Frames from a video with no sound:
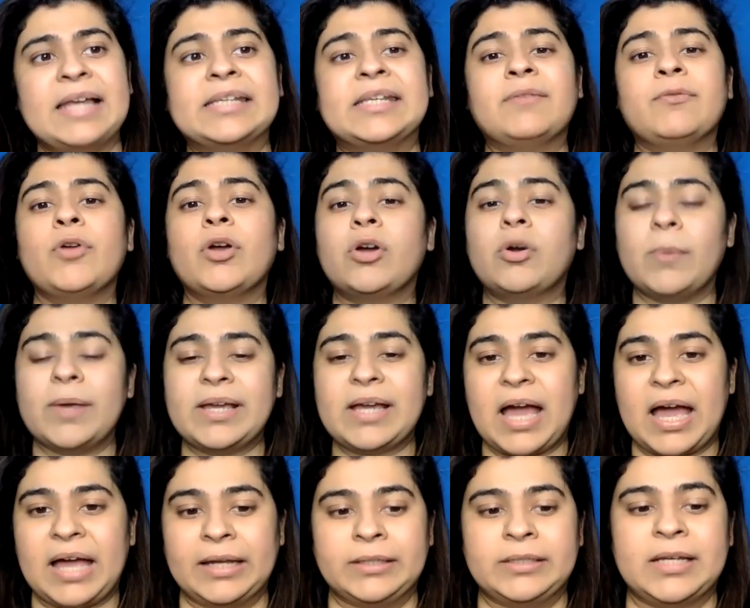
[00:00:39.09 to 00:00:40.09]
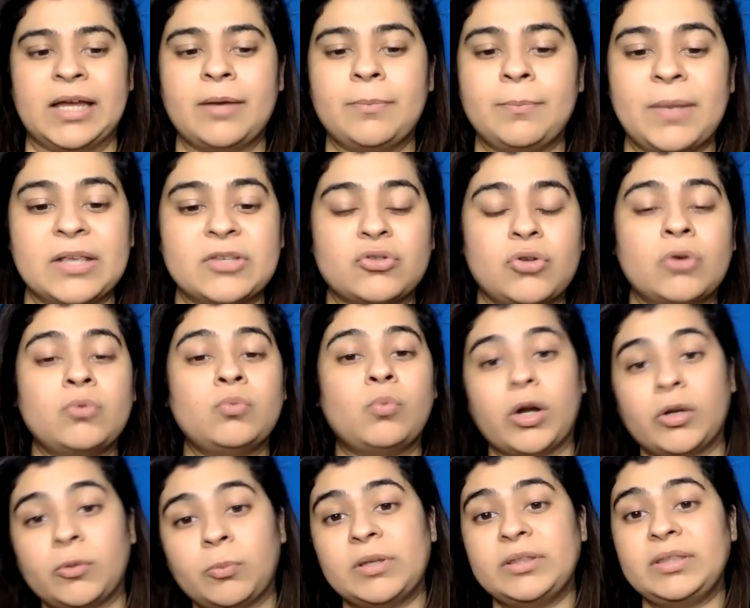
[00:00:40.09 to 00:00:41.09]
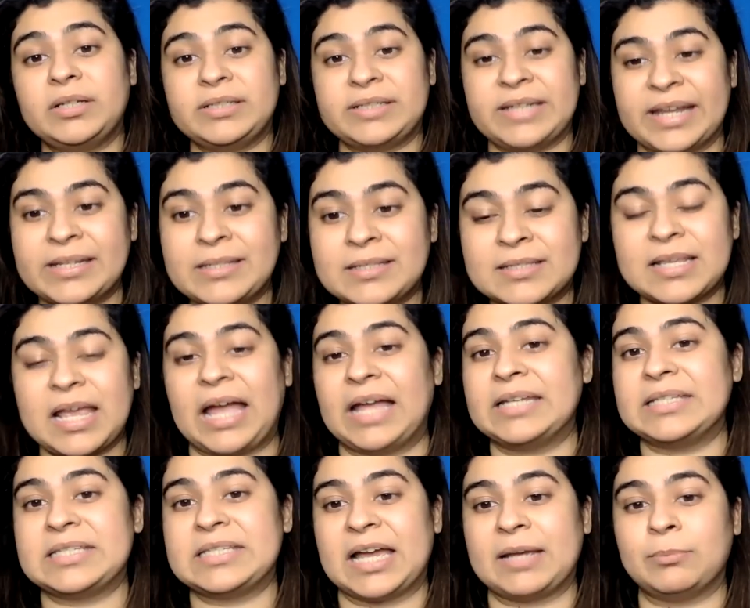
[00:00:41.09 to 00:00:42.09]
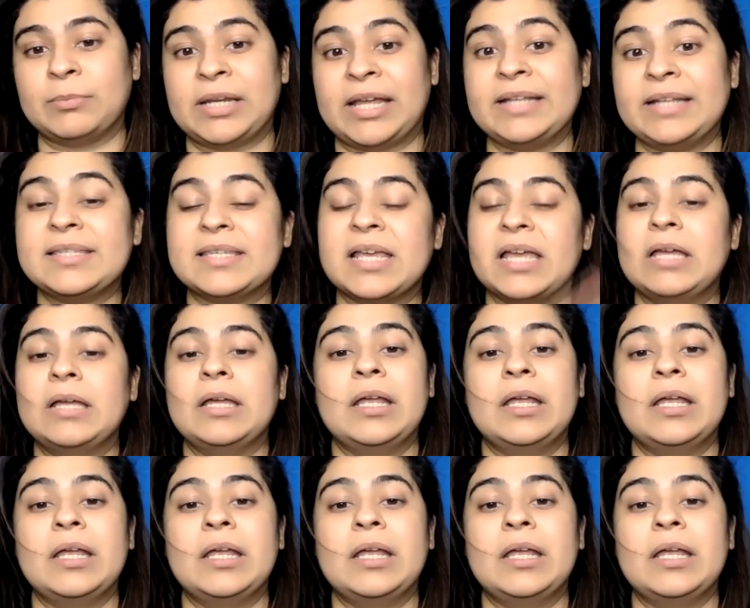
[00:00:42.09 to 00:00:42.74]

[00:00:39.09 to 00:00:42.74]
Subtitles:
I'll give you a quick idea based on what were the dates and timelines